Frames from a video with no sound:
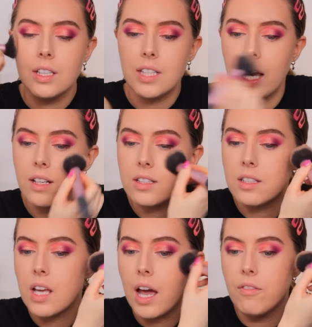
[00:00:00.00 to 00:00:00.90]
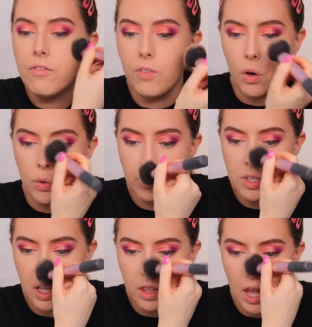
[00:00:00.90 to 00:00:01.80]
texts and
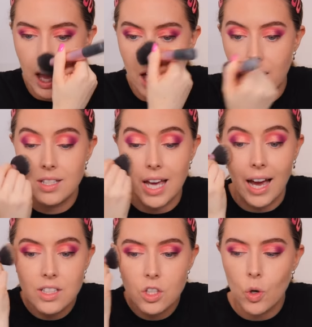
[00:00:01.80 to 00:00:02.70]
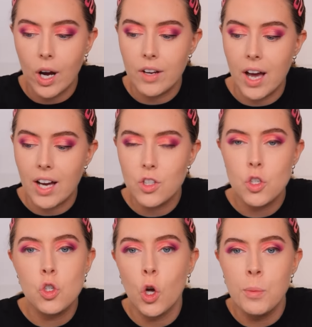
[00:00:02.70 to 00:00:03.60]
phones their taxi driver
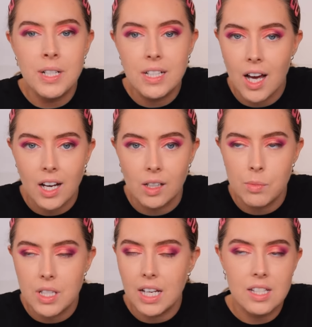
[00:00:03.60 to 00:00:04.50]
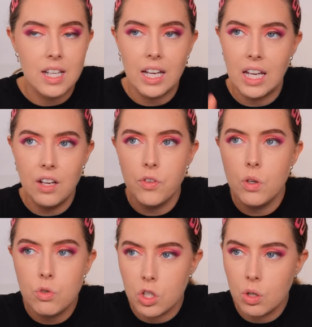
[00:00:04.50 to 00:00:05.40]
so many times. It's like if
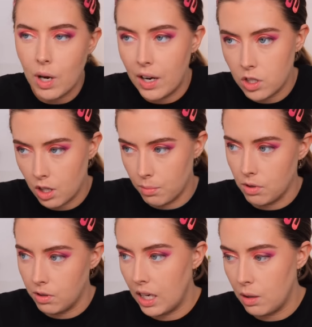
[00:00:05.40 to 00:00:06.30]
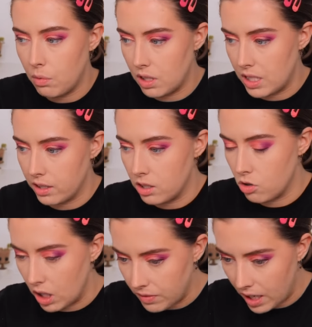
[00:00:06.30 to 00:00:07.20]
you do have to communicate with the taxi
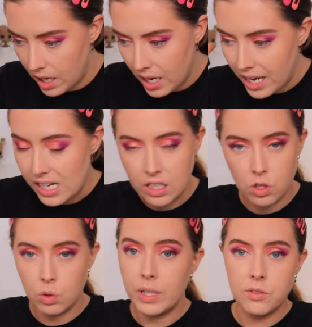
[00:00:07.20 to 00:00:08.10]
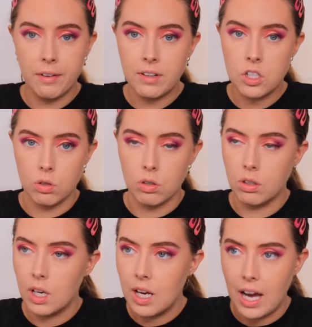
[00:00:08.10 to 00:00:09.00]
driver, it's always very
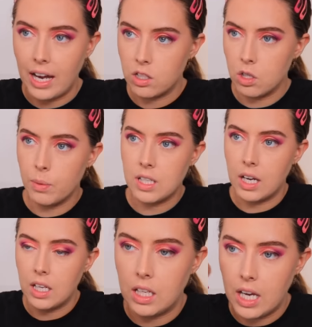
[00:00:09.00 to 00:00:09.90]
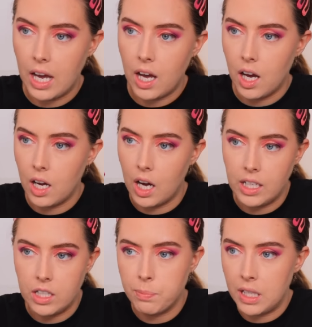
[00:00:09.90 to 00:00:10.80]
short and it's always like, yeah, I
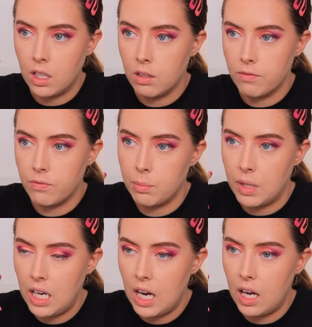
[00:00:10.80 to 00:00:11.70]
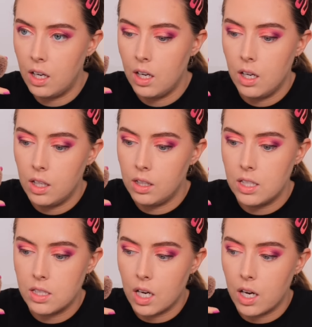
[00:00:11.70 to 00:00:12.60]
need picking up from here
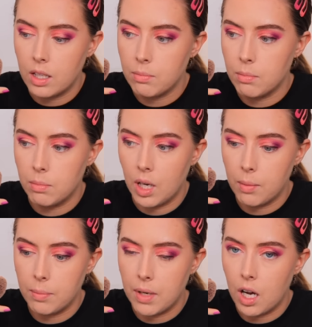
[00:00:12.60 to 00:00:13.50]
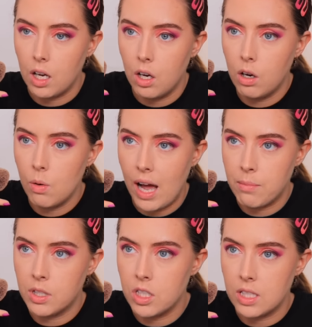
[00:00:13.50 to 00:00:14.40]
this time, blah, blah, blah. Oh, how
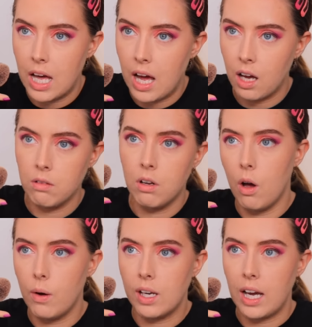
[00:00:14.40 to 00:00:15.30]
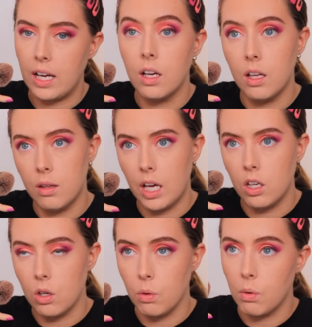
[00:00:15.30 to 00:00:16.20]
much is that? Oh, okay,
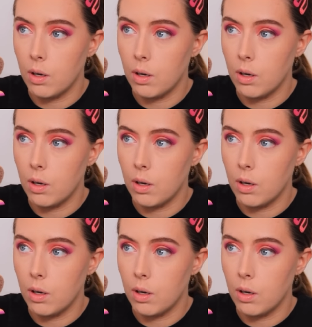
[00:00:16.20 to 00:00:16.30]
thank you.